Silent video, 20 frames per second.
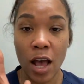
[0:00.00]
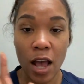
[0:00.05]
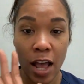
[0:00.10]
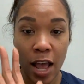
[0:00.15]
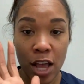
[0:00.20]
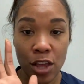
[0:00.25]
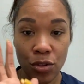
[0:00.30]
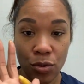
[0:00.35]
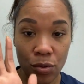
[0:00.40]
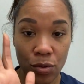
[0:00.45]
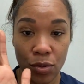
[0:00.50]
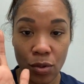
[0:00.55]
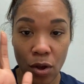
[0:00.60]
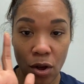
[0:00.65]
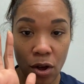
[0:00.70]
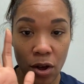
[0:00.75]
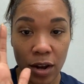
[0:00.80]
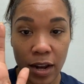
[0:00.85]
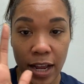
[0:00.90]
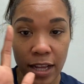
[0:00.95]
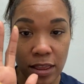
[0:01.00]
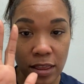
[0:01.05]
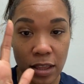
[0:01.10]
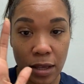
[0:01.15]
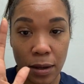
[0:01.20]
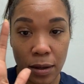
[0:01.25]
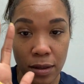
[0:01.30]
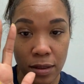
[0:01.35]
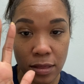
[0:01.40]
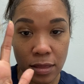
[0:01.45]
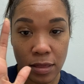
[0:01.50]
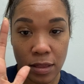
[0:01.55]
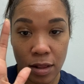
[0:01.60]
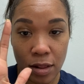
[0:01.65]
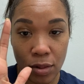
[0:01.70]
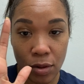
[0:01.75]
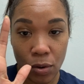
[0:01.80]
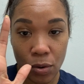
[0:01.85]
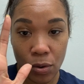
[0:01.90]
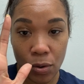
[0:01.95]
As you saw, like the
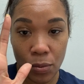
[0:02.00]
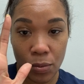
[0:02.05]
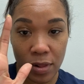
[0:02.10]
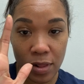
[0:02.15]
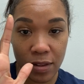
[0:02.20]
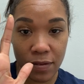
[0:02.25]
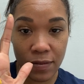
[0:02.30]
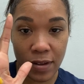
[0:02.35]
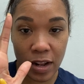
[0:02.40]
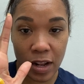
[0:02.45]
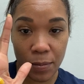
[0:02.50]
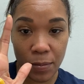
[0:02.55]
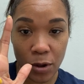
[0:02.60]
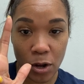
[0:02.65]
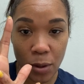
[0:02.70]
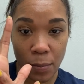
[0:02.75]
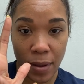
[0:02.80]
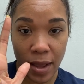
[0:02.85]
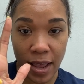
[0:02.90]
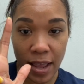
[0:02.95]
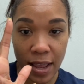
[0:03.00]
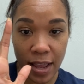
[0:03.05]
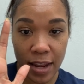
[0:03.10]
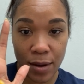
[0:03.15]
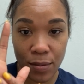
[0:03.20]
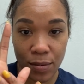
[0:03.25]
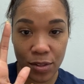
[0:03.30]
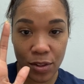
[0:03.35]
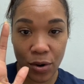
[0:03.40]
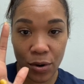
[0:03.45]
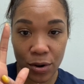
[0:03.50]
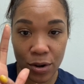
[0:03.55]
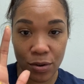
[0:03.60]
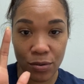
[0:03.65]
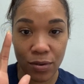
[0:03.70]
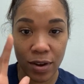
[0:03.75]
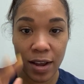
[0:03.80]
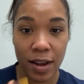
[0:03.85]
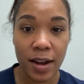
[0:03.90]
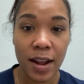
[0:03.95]
circle was developing on my hand, it was turning
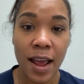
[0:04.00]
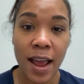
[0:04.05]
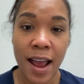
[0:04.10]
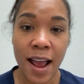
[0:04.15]
red.